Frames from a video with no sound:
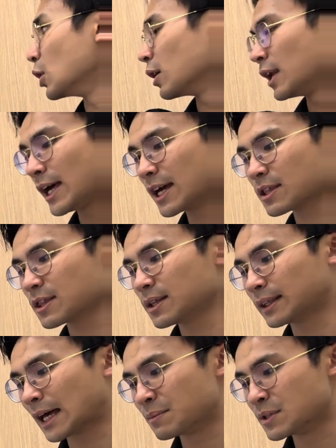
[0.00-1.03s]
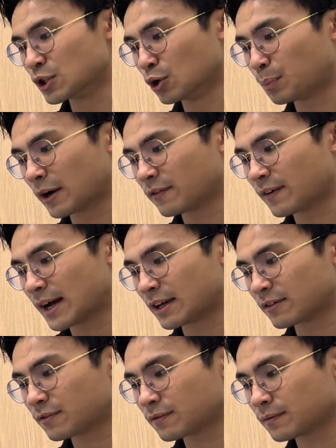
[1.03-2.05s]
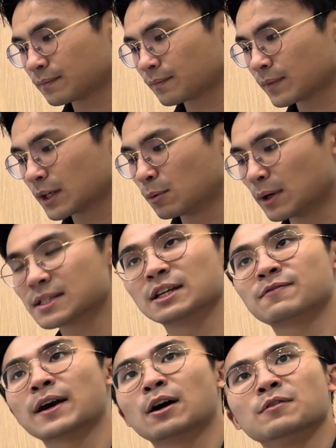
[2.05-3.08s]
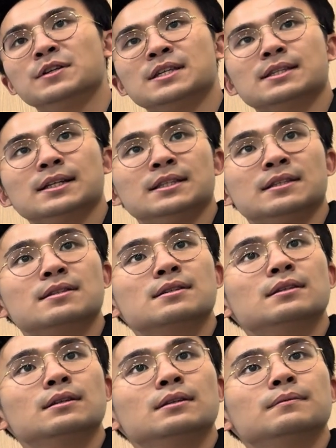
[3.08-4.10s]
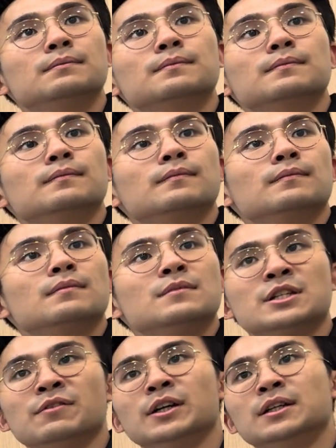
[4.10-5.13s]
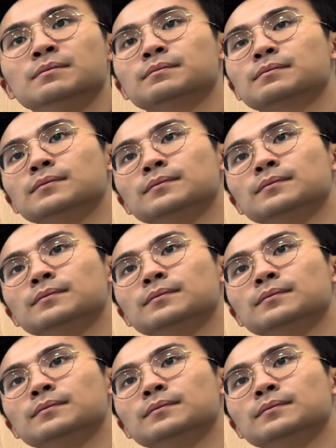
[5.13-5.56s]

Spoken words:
your length times 0.5. What's the effect on resistance? Xavier.